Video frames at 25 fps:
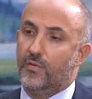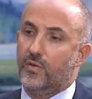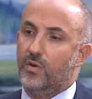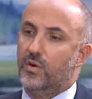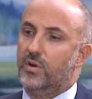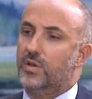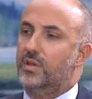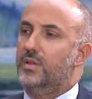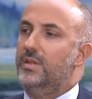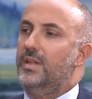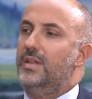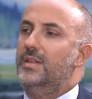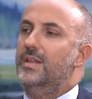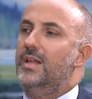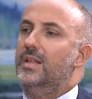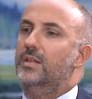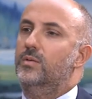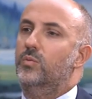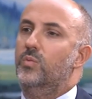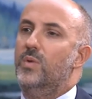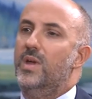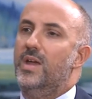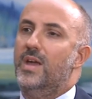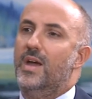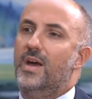course, that
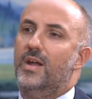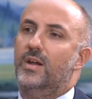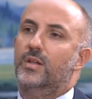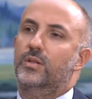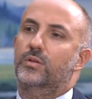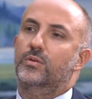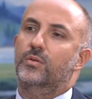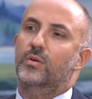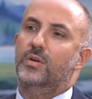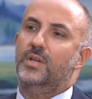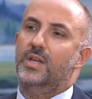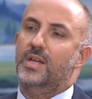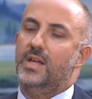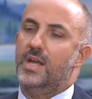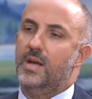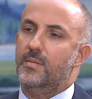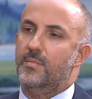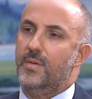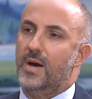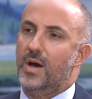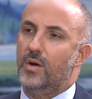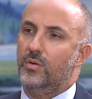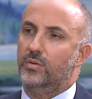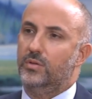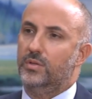we are talking
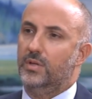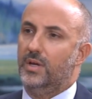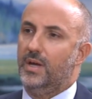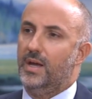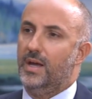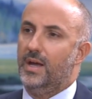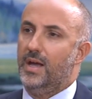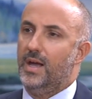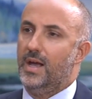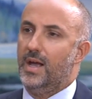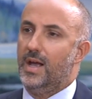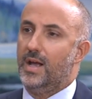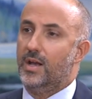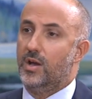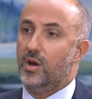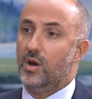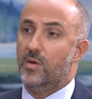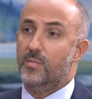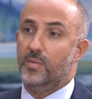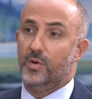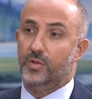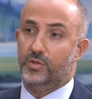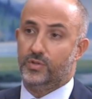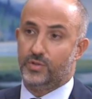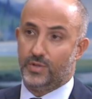about a
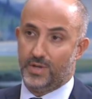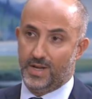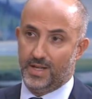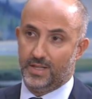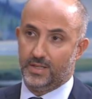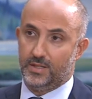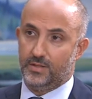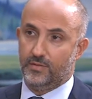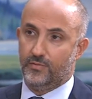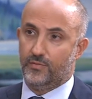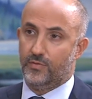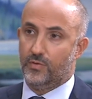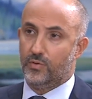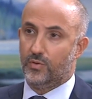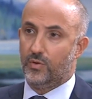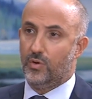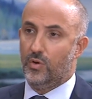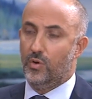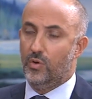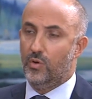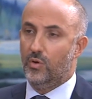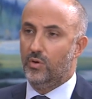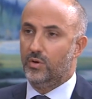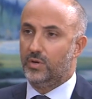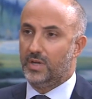common threat for
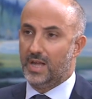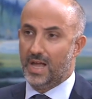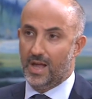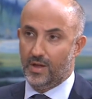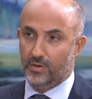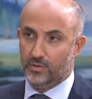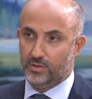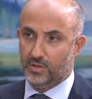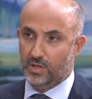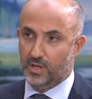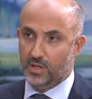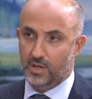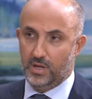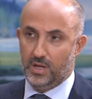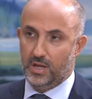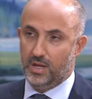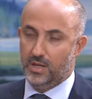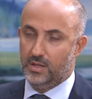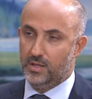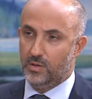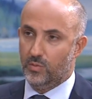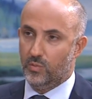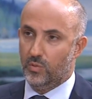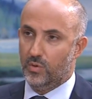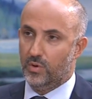all countries in
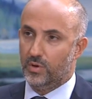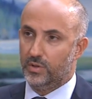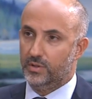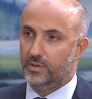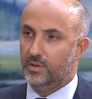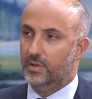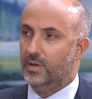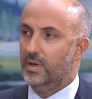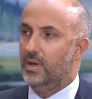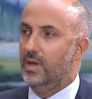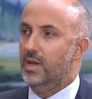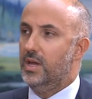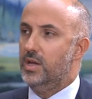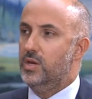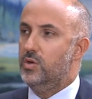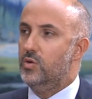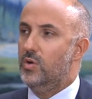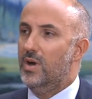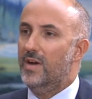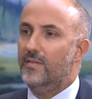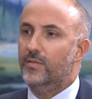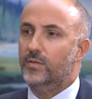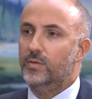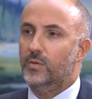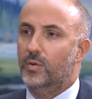the world. You
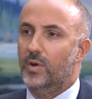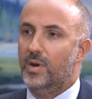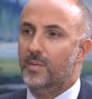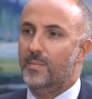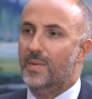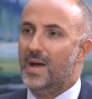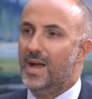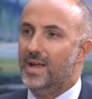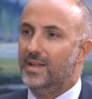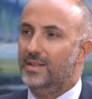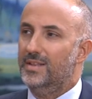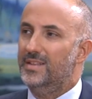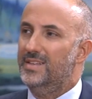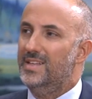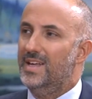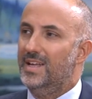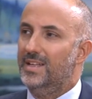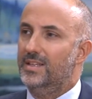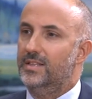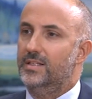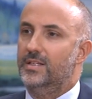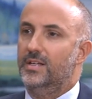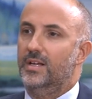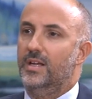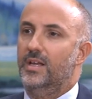have remind that
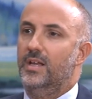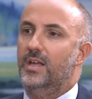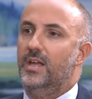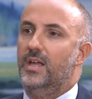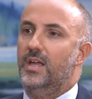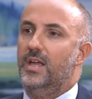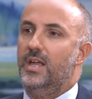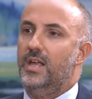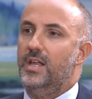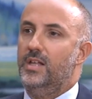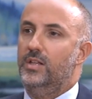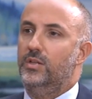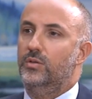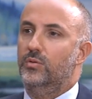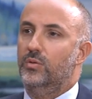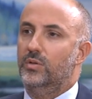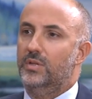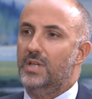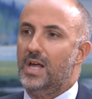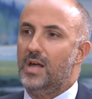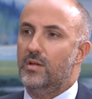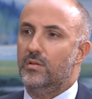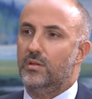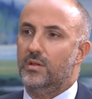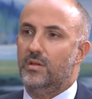in two
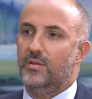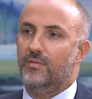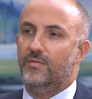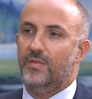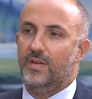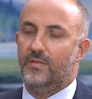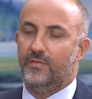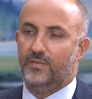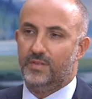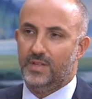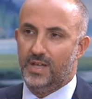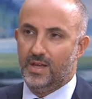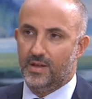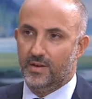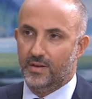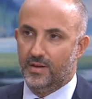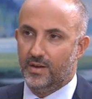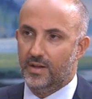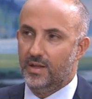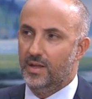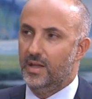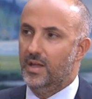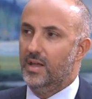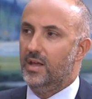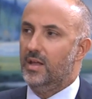thousand fifteen,
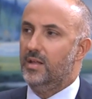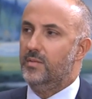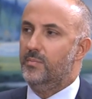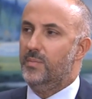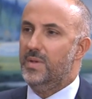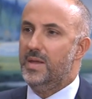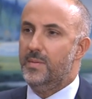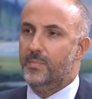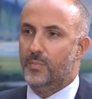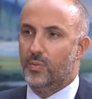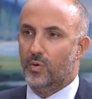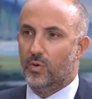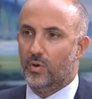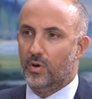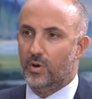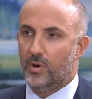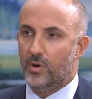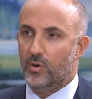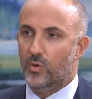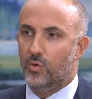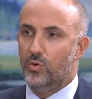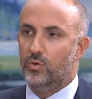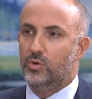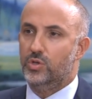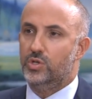people
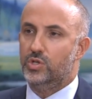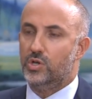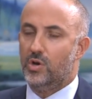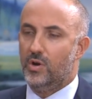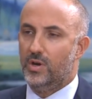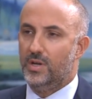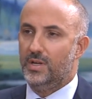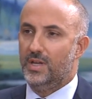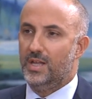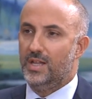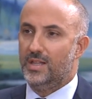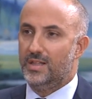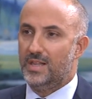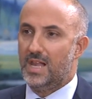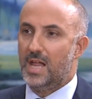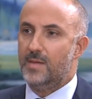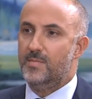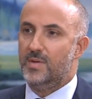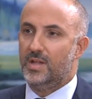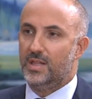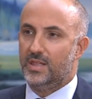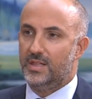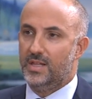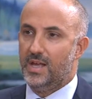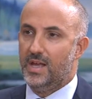who joined
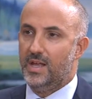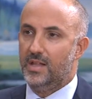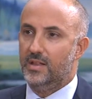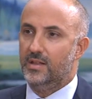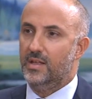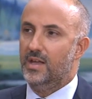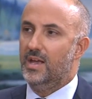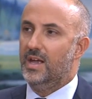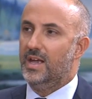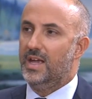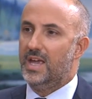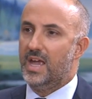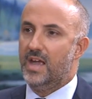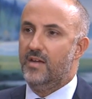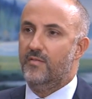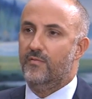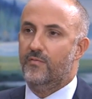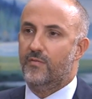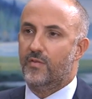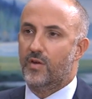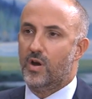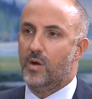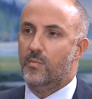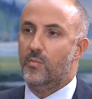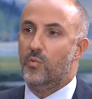Islamic State came
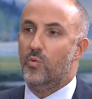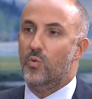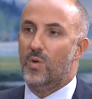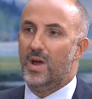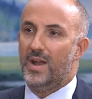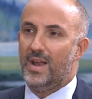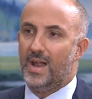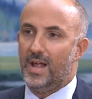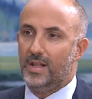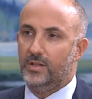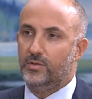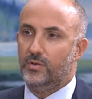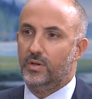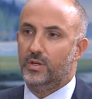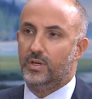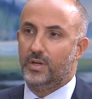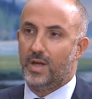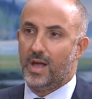from one hundred